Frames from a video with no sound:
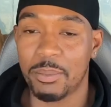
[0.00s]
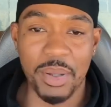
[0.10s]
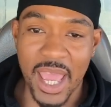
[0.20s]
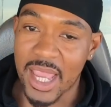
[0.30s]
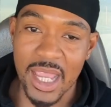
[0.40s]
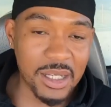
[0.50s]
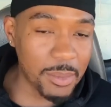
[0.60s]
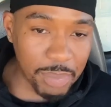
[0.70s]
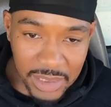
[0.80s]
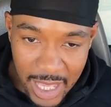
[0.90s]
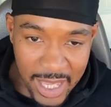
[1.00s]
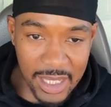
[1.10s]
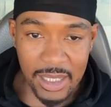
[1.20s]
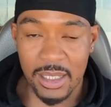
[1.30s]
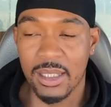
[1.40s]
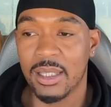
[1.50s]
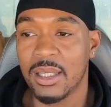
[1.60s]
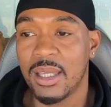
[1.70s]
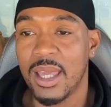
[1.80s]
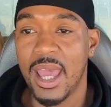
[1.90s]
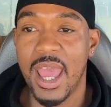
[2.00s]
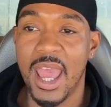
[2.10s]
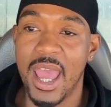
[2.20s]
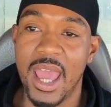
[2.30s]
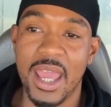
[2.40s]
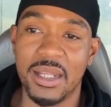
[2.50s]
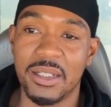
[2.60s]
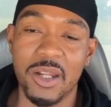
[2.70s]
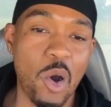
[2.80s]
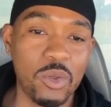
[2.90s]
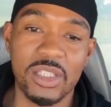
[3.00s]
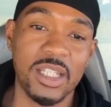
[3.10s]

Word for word: paying to play, and those